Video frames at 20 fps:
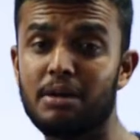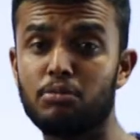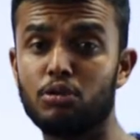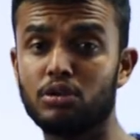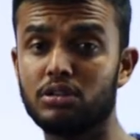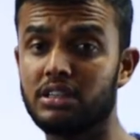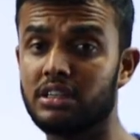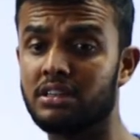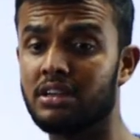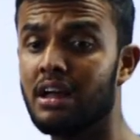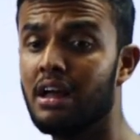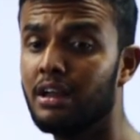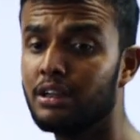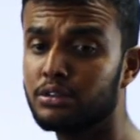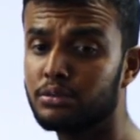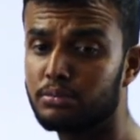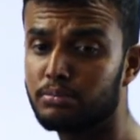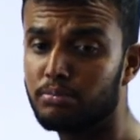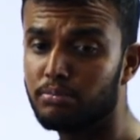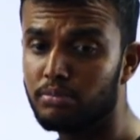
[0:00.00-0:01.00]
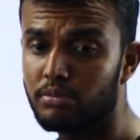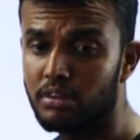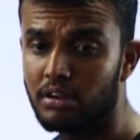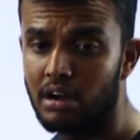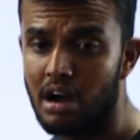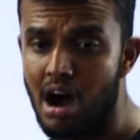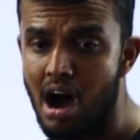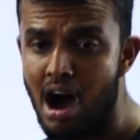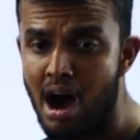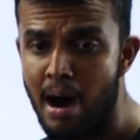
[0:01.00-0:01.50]
about that.
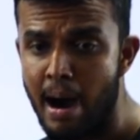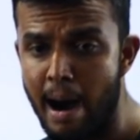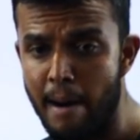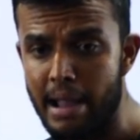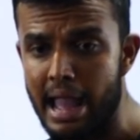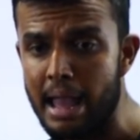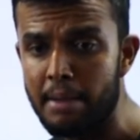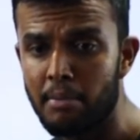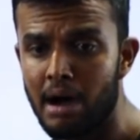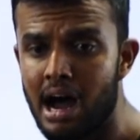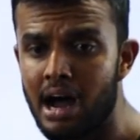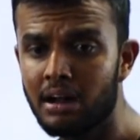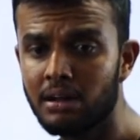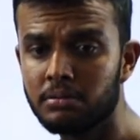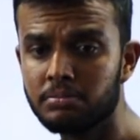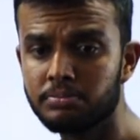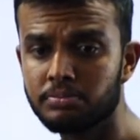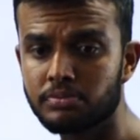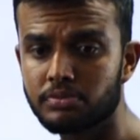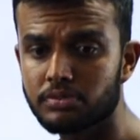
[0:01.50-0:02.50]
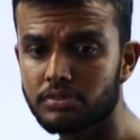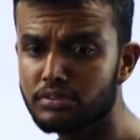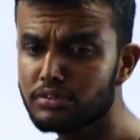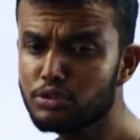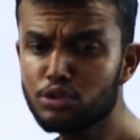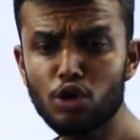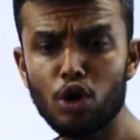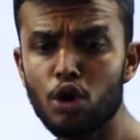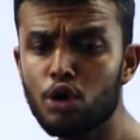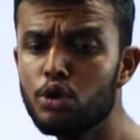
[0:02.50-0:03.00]
Emma?
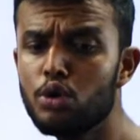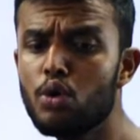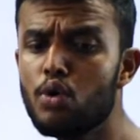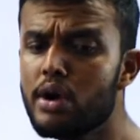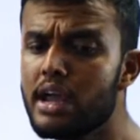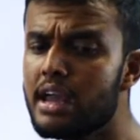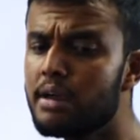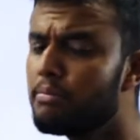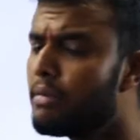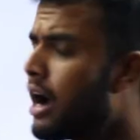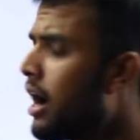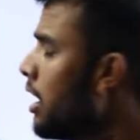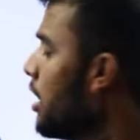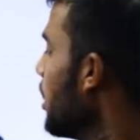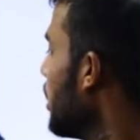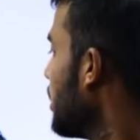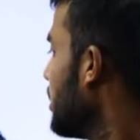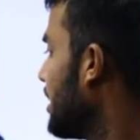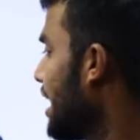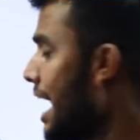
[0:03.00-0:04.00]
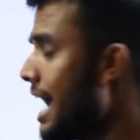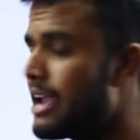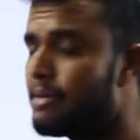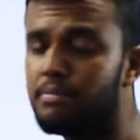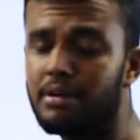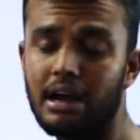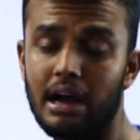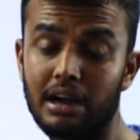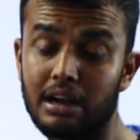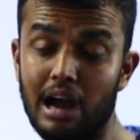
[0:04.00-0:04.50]
No, Emma.
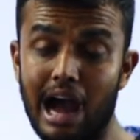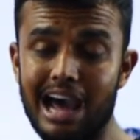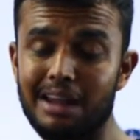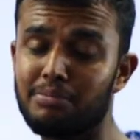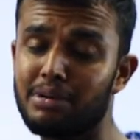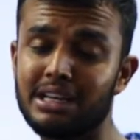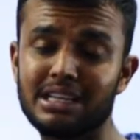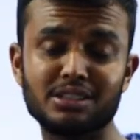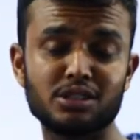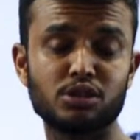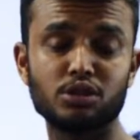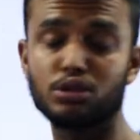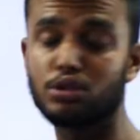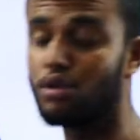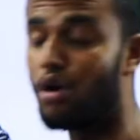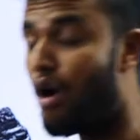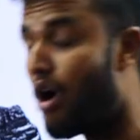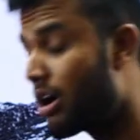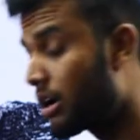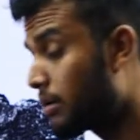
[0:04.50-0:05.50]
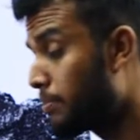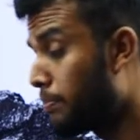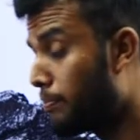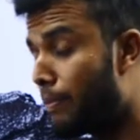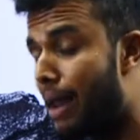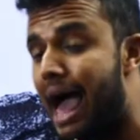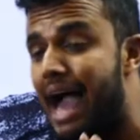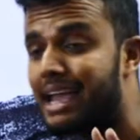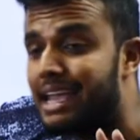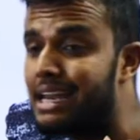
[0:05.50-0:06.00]
Carbon is not
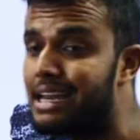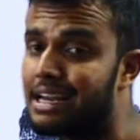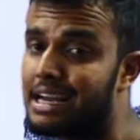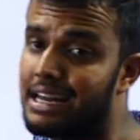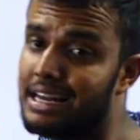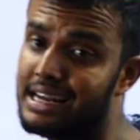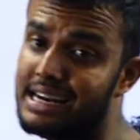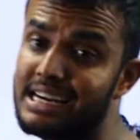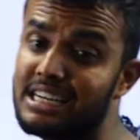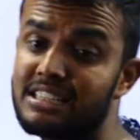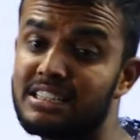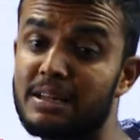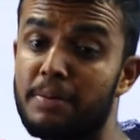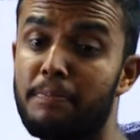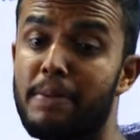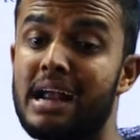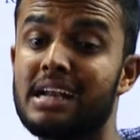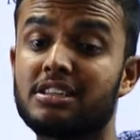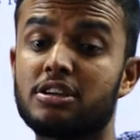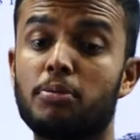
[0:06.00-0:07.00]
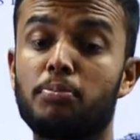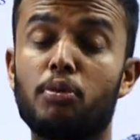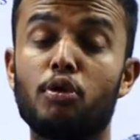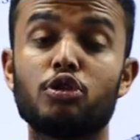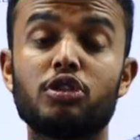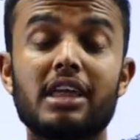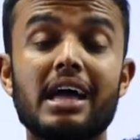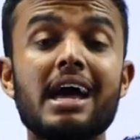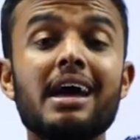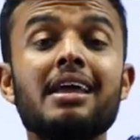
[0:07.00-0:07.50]
black in color. It depends
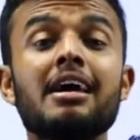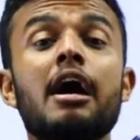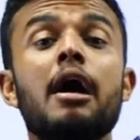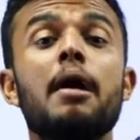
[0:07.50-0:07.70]
upon their